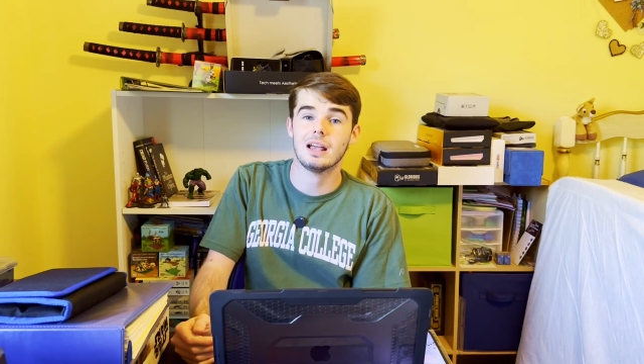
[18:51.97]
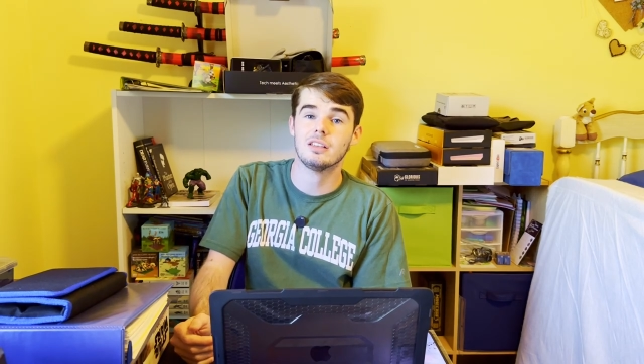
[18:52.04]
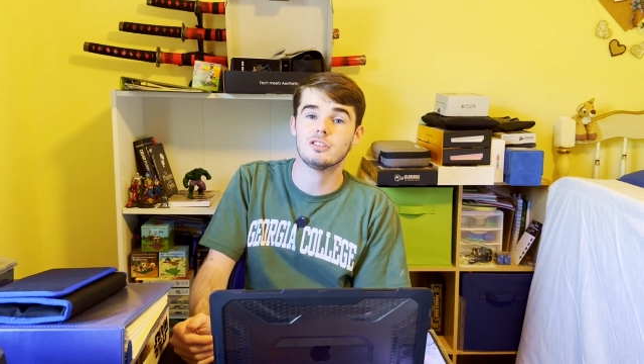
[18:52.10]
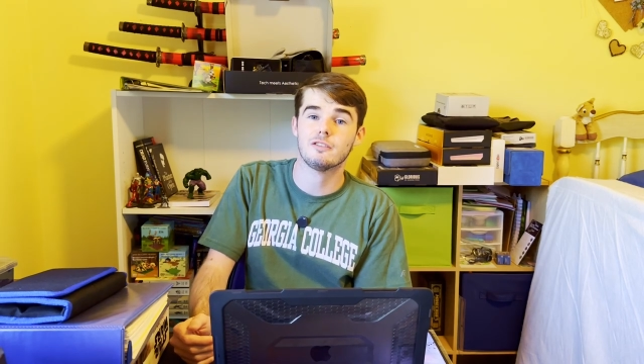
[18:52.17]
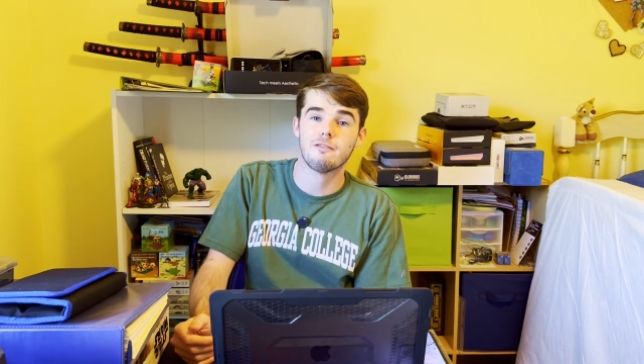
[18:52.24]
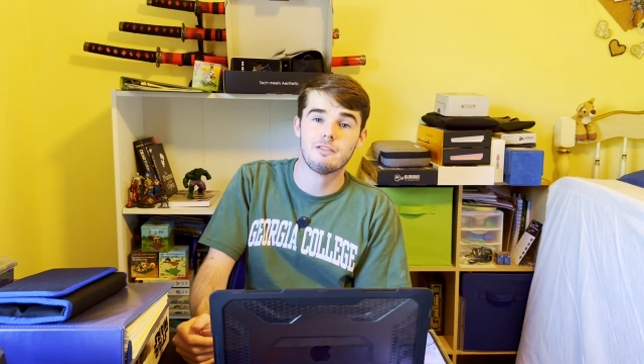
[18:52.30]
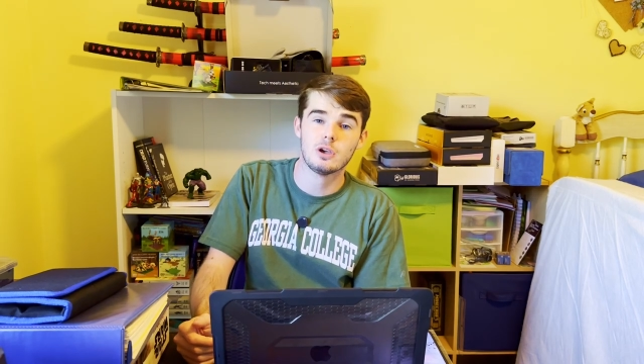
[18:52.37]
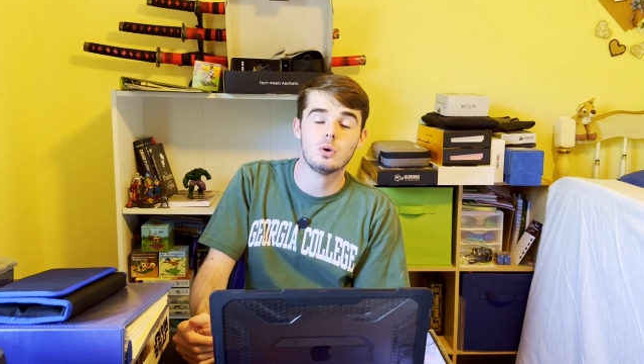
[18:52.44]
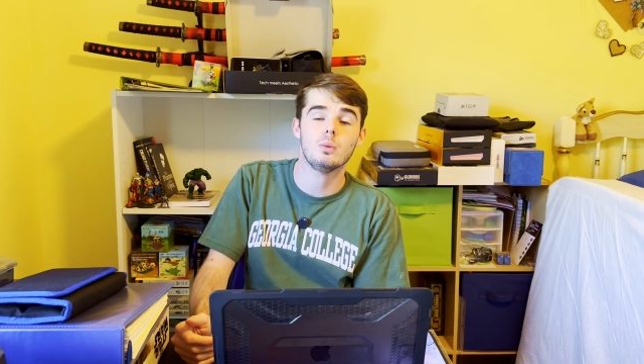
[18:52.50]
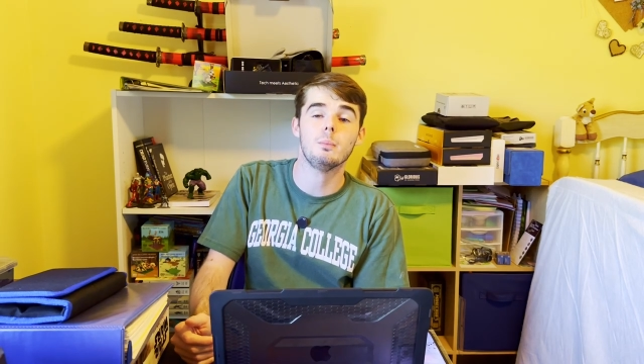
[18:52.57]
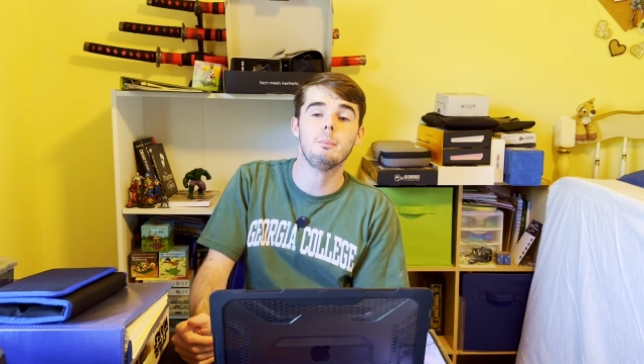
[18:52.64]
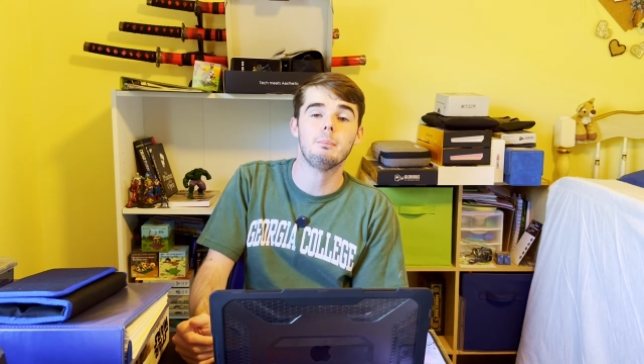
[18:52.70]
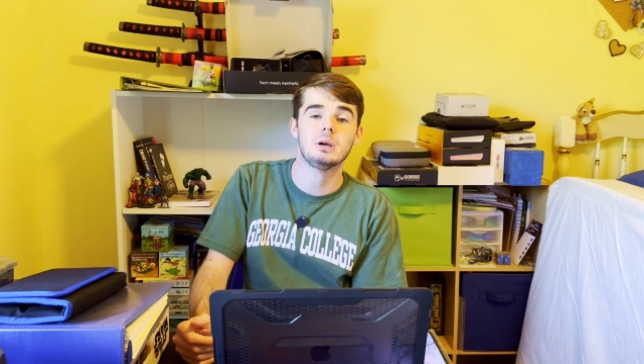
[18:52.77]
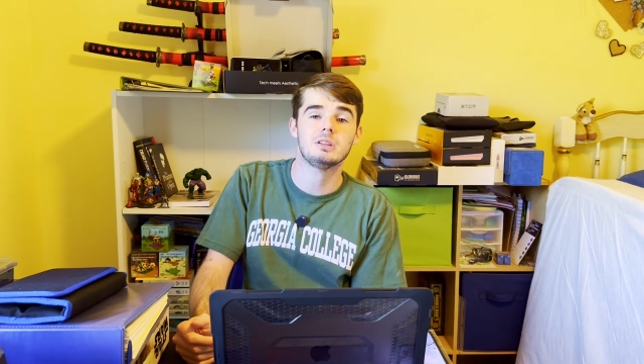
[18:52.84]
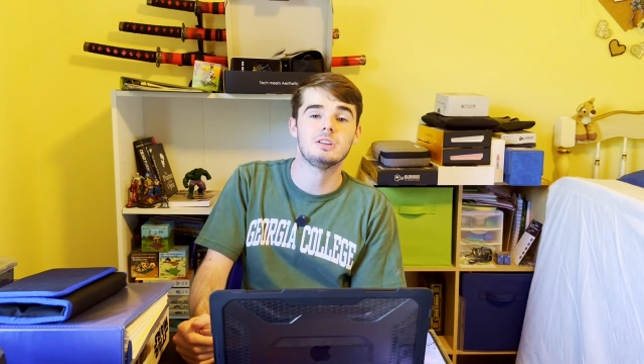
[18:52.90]
as a
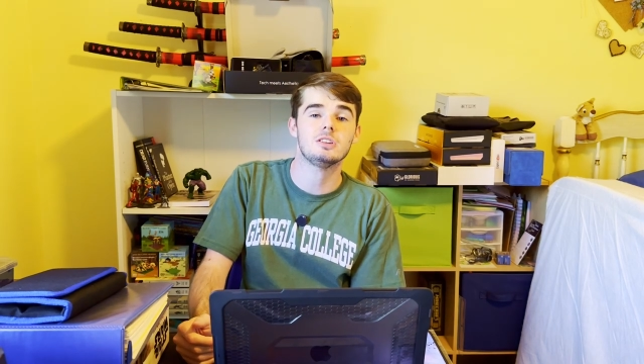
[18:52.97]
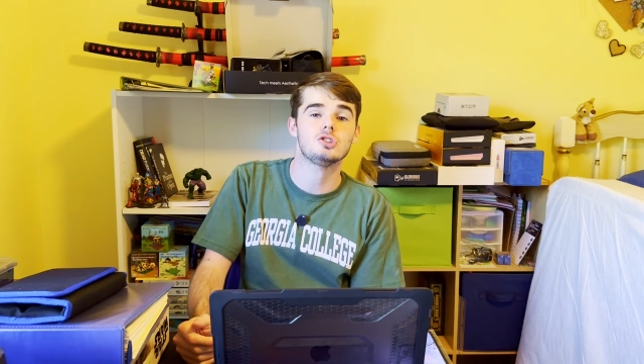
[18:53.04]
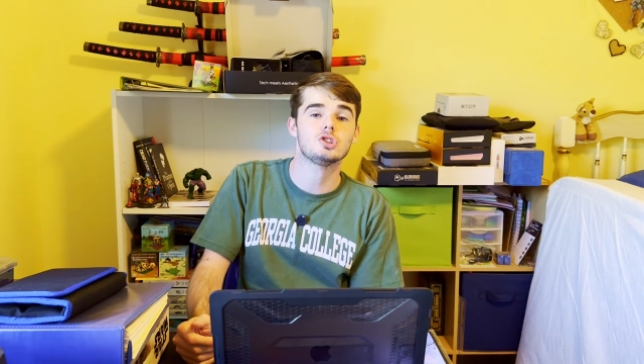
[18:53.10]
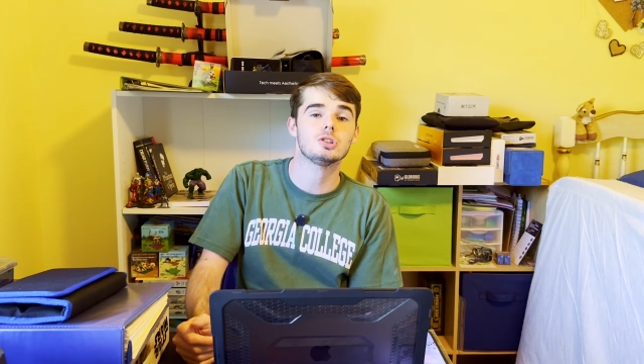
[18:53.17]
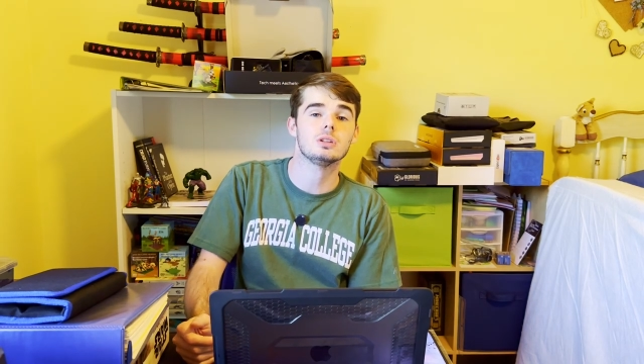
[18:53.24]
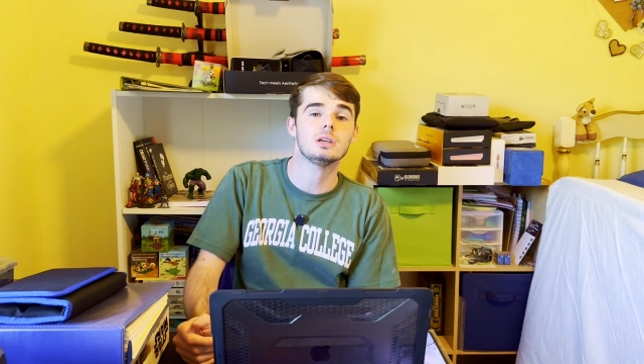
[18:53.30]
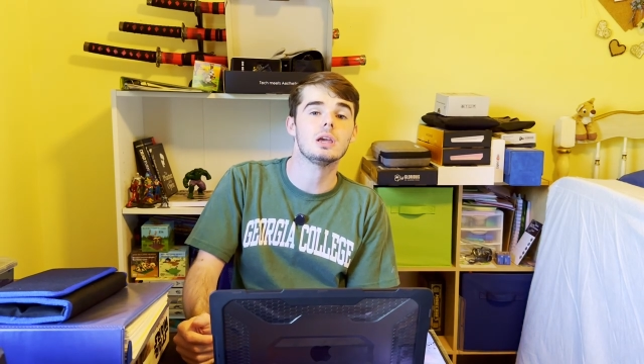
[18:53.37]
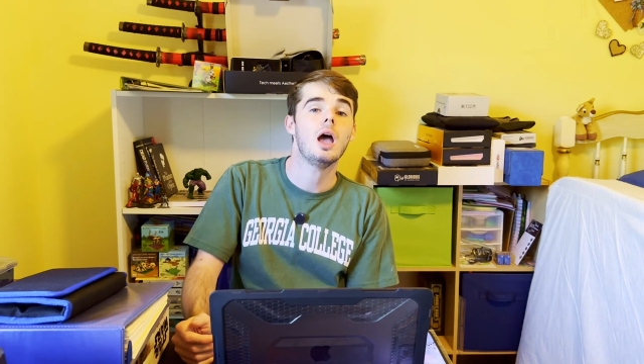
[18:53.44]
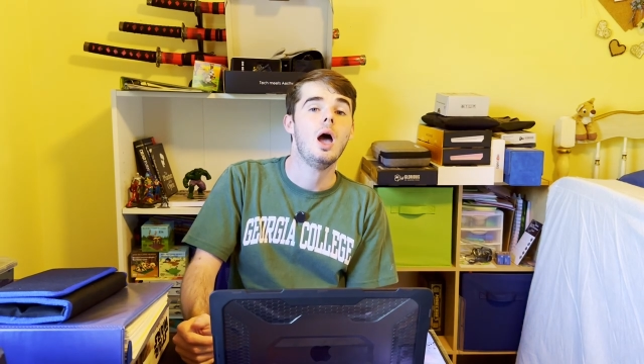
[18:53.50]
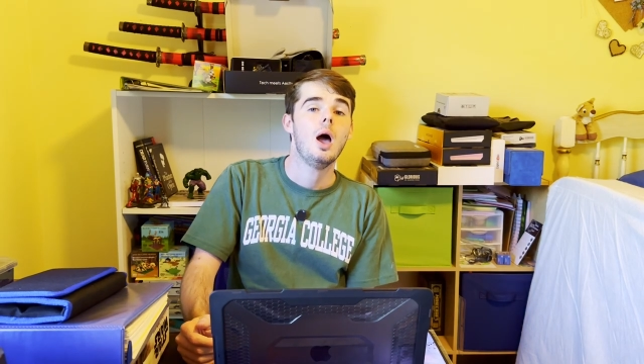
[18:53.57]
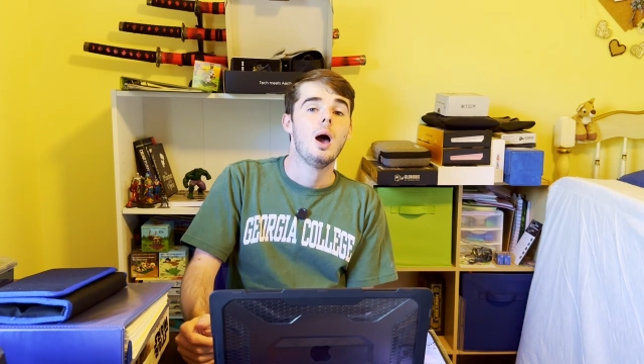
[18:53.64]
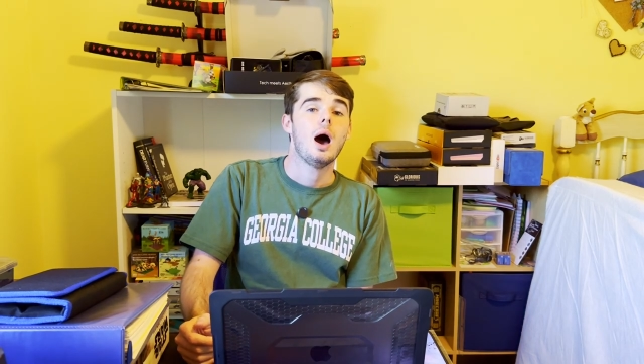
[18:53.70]
film, potentially.